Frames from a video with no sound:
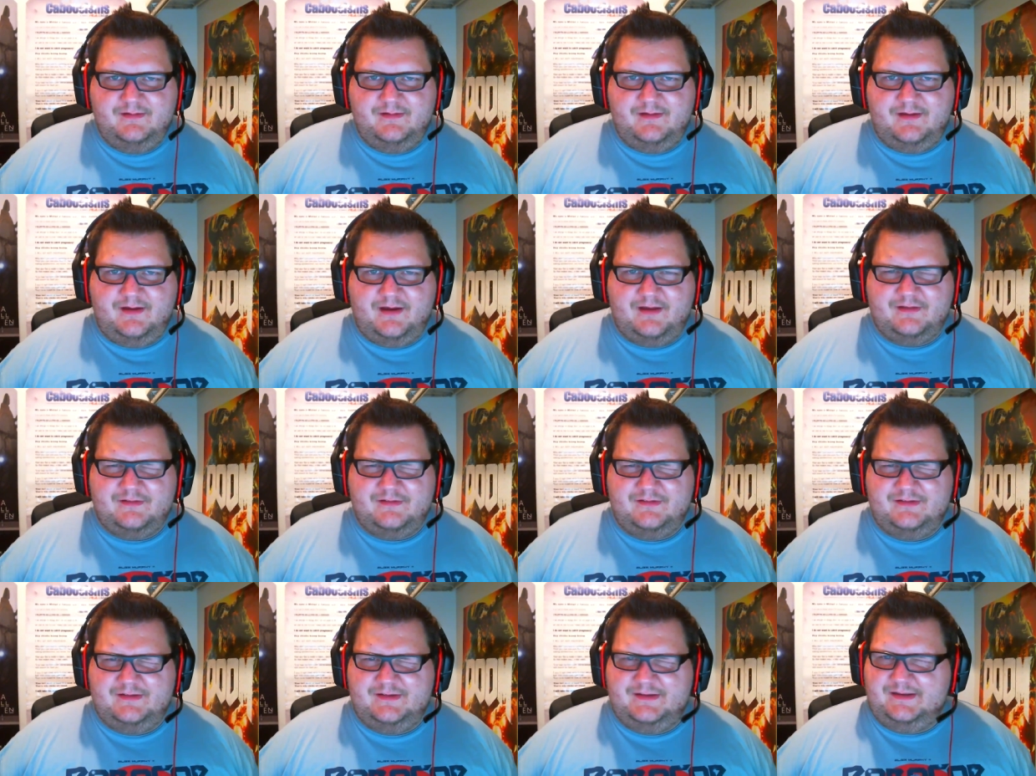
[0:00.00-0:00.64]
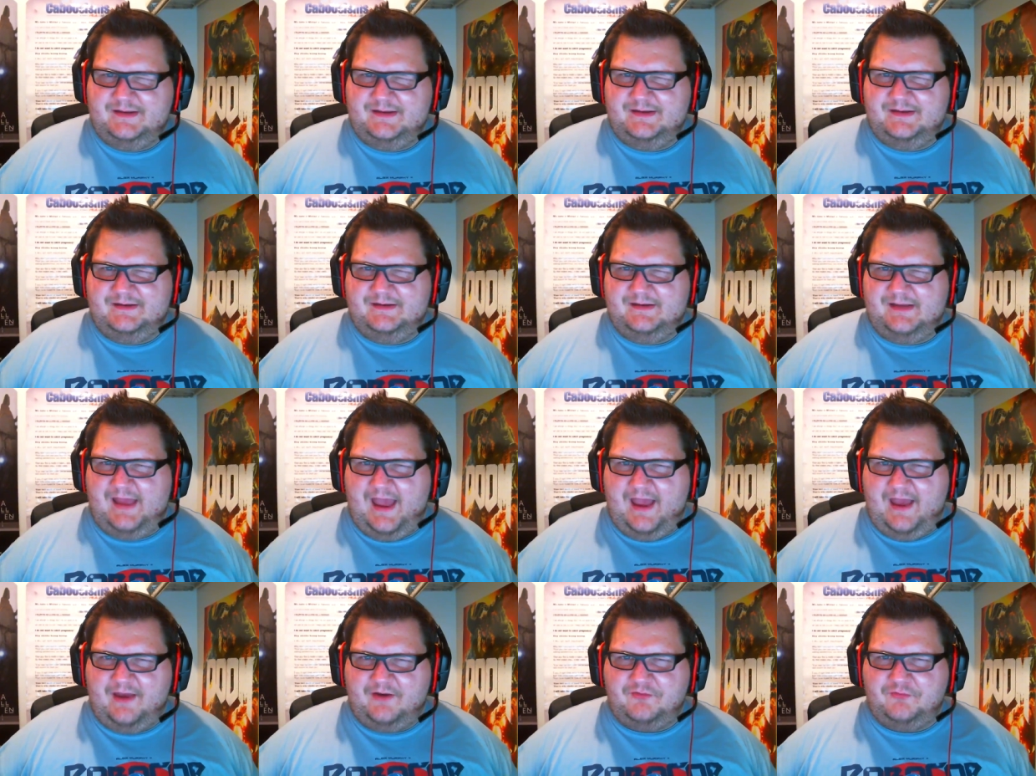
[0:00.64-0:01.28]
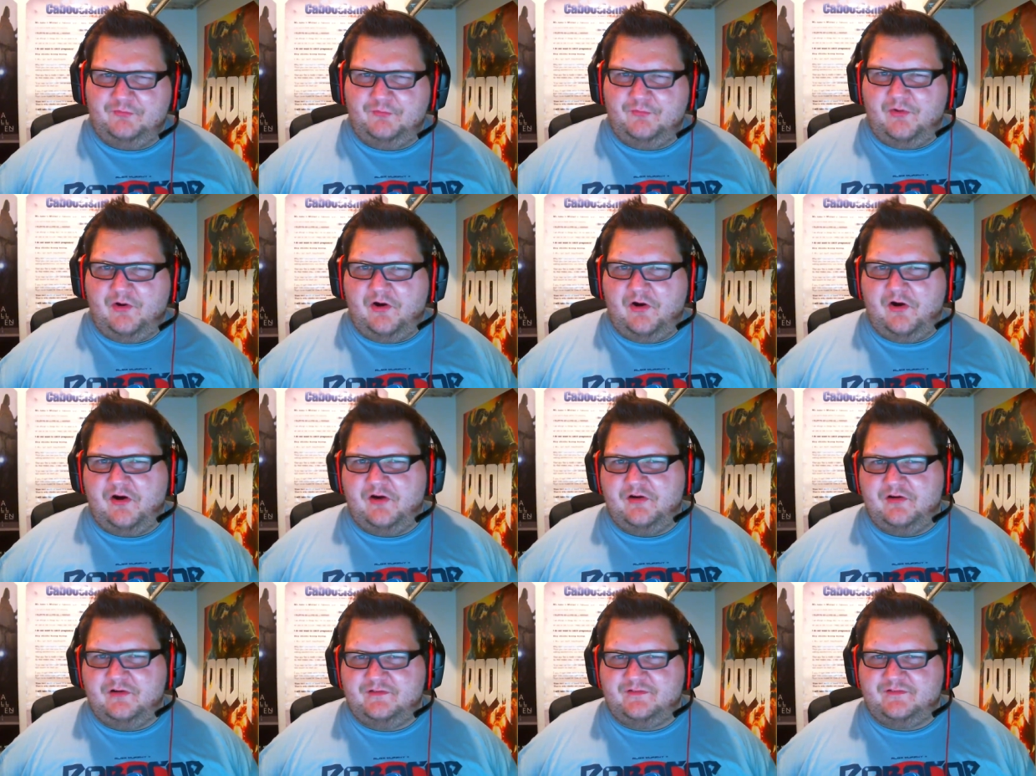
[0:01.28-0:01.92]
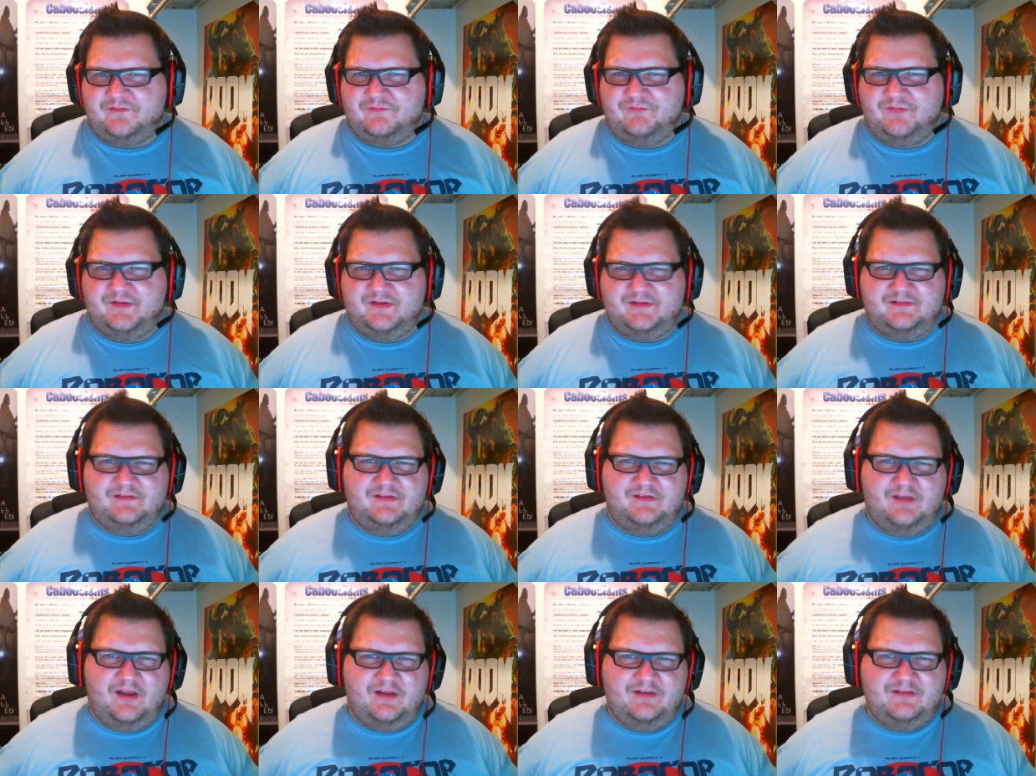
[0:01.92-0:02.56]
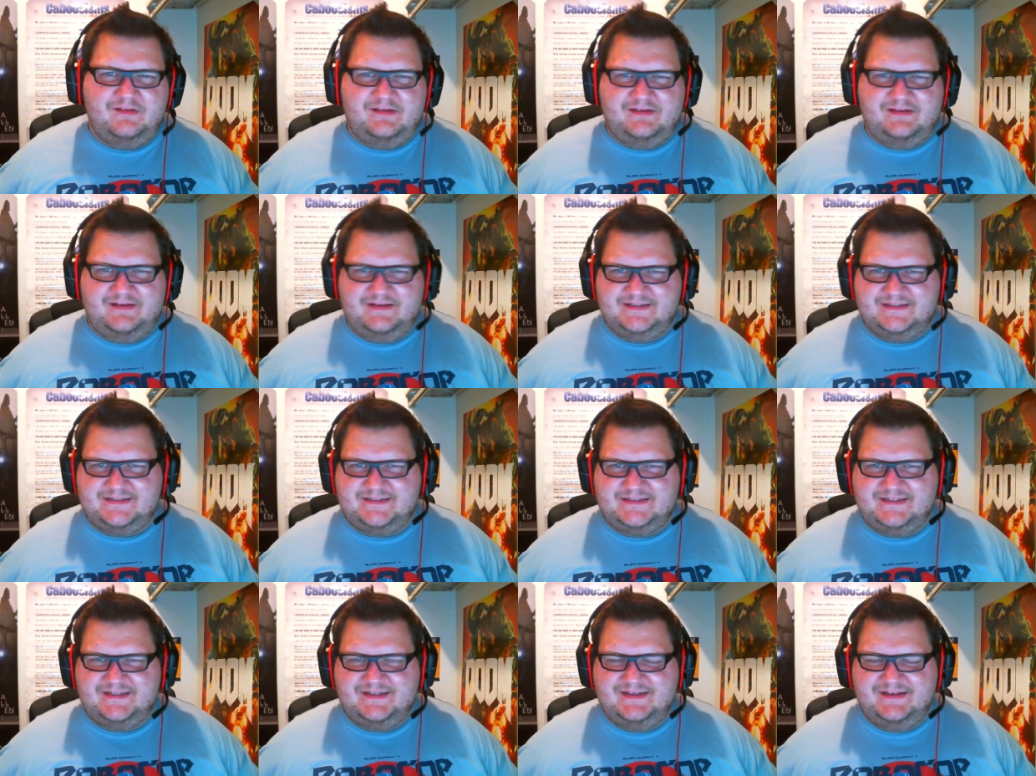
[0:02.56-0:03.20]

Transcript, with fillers: uh, the actual artist that done these